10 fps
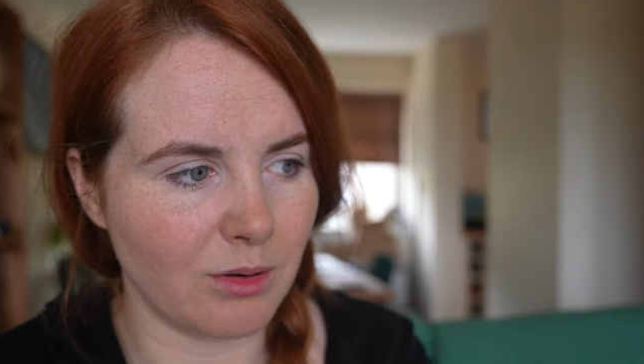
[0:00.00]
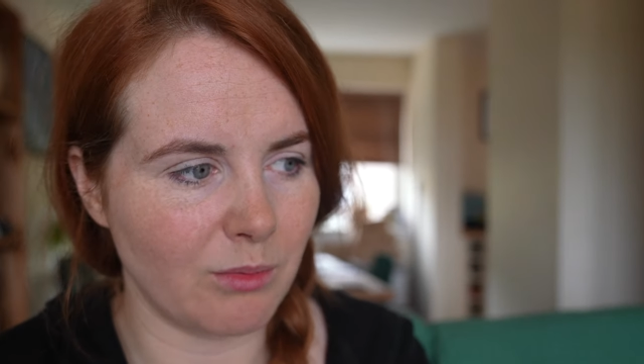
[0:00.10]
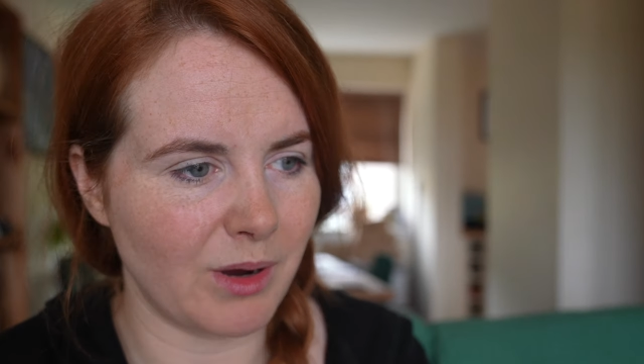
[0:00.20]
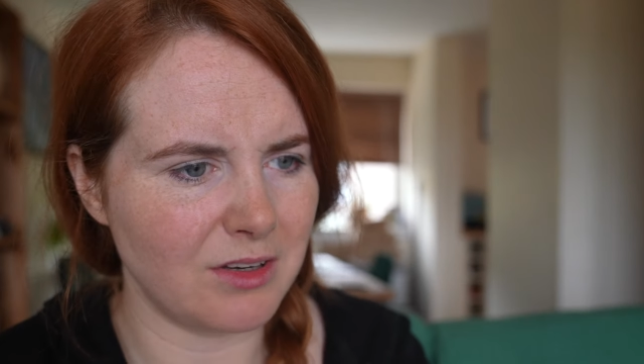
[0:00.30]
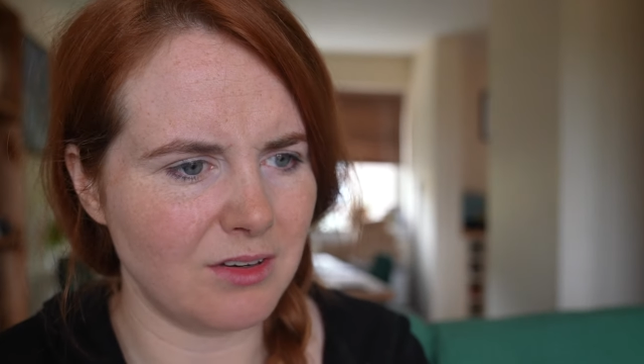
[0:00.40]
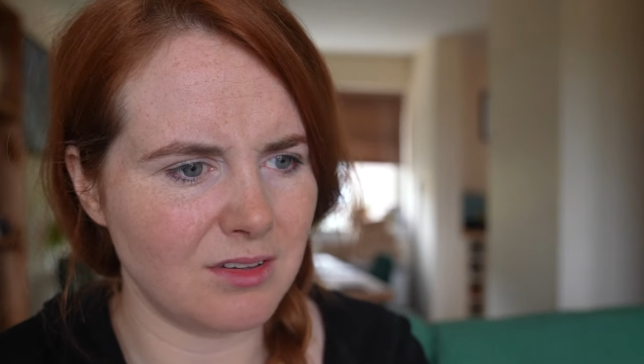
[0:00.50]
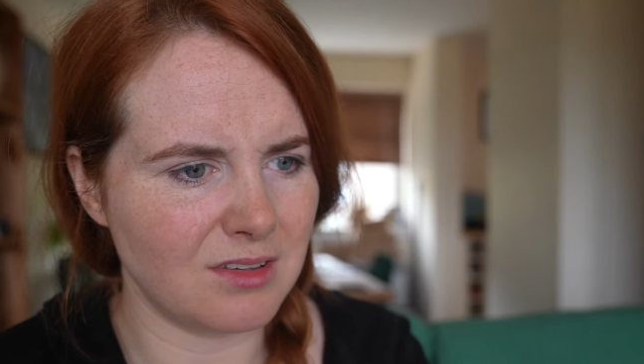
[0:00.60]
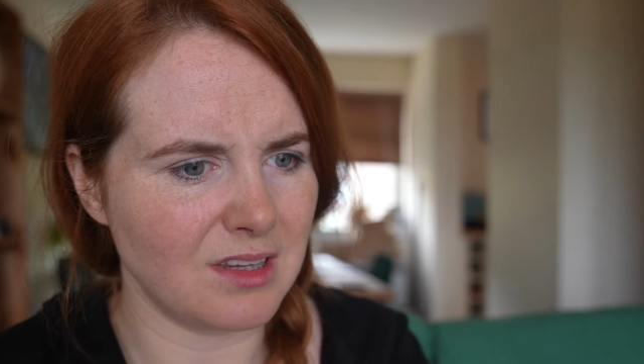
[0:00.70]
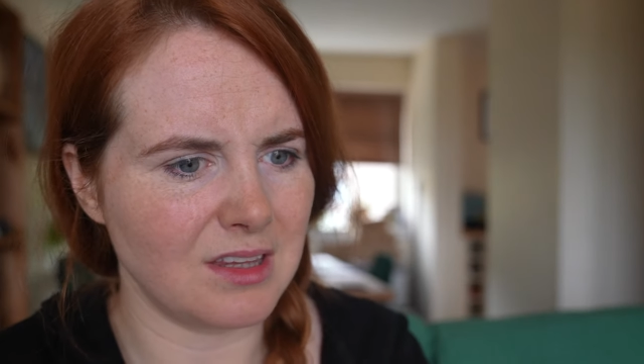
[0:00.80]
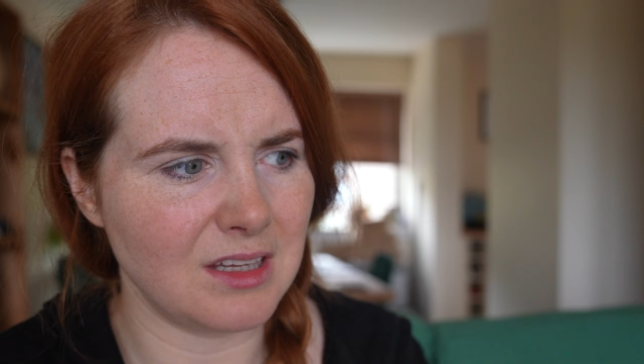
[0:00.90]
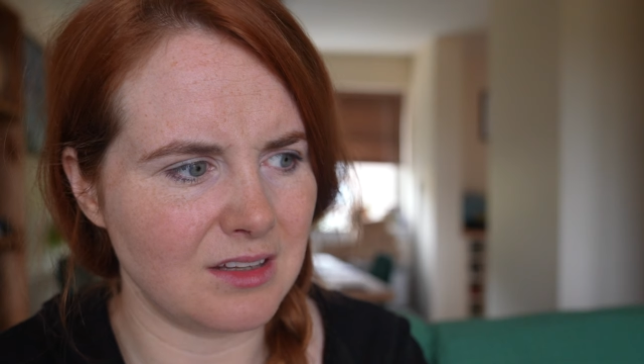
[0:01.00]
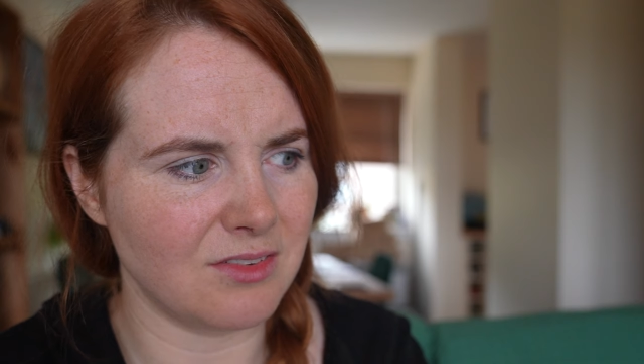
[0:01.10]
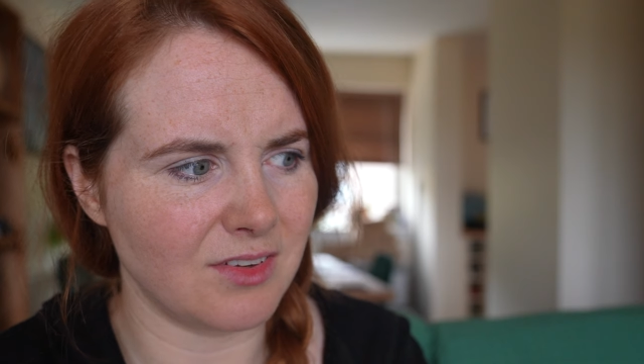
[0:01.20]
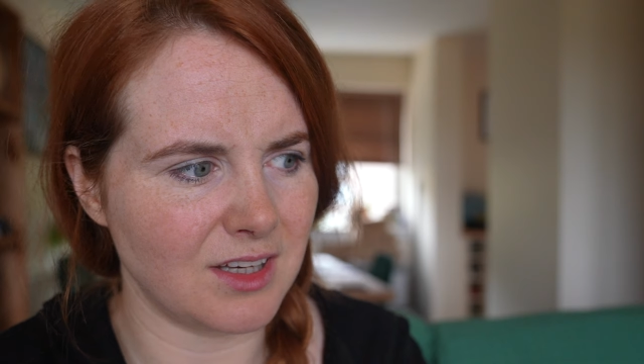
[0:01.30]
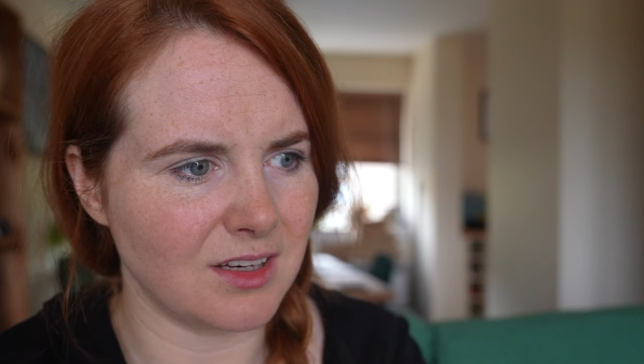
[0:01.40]
When you see
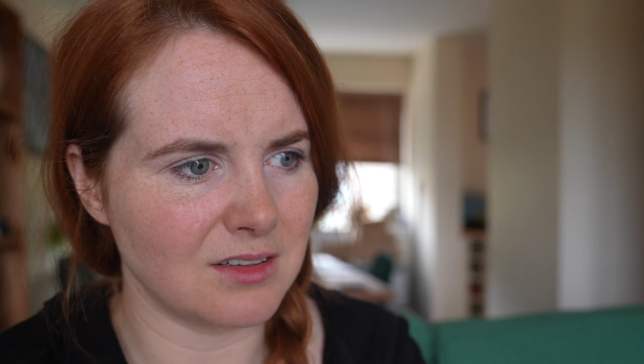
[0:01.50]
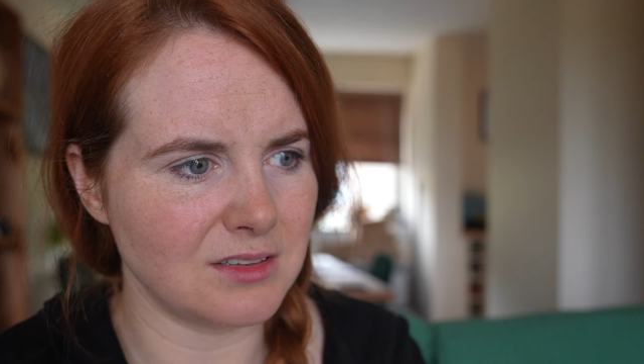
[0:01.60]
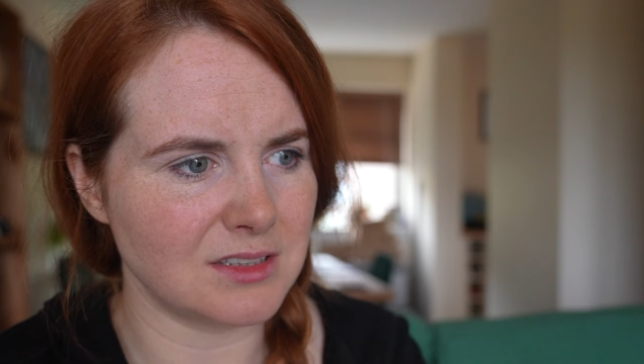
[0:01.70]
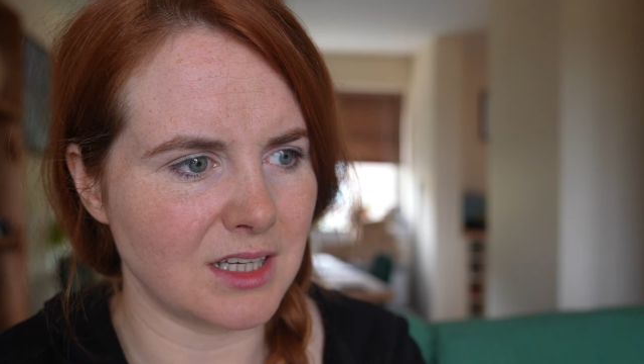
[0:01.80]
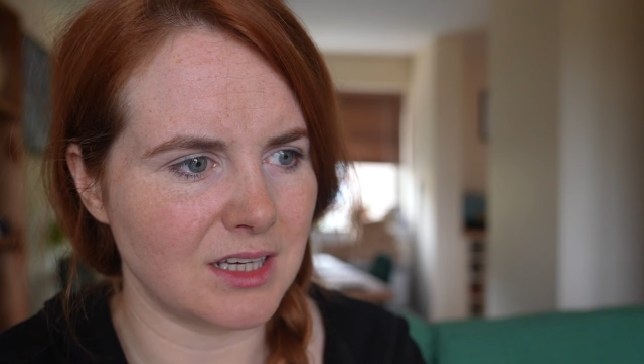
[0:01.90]
these videos,